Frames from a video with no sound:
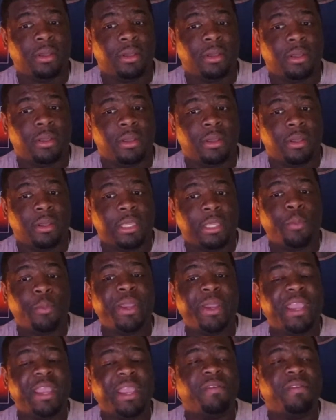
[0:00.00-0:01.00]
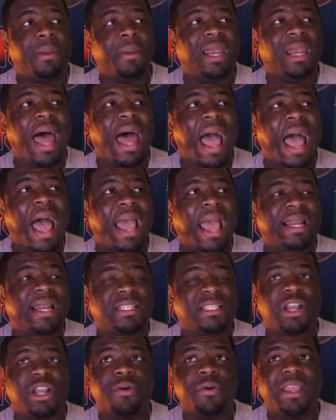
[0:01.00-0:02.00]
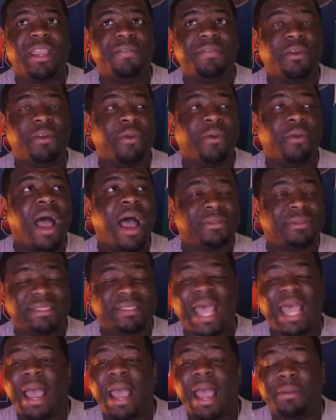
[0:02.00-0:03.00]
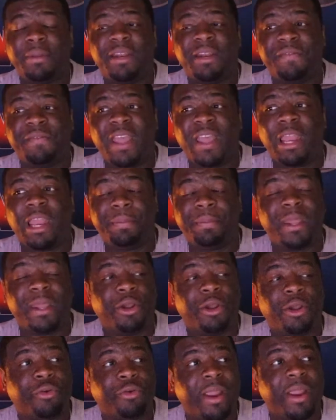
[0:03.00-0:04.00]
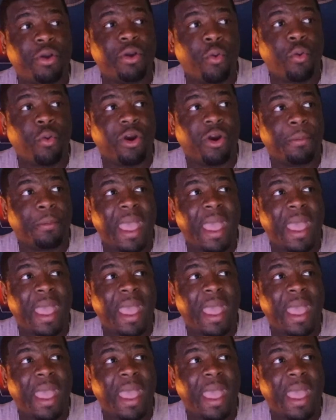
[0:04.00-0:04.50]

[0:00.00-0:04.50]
Can we give him a line that's going to give the routes time to develop and a great quarterback